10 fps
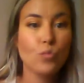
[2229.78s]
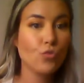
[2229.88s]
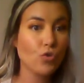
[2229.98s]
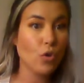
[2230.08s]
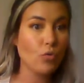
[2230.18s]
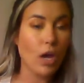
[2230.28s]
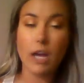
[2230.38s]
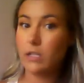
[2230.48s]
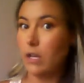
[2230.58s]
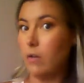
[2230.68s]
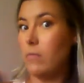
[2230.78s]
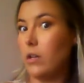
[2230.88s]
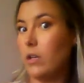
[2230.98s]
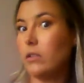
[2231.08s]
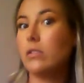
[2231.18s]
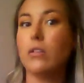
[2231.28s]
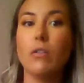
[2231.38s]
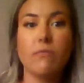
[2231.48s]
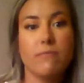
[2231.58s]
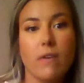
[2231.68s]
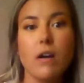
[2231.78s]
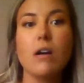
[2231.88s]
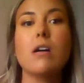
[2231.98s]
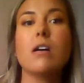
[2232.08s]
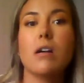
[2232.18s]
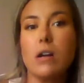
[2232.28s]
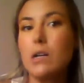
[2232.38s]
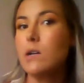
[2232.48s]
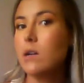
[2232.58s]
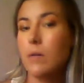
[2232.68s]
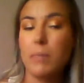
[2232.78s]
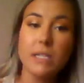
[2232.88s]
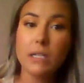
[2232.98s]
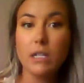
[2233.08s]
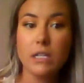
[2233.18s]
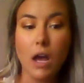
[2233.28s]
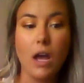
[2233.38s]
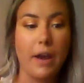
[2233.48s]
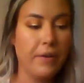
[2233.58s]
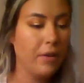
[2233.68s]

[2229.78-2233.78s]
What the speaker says: So that is how I'm looking so far. Basically done.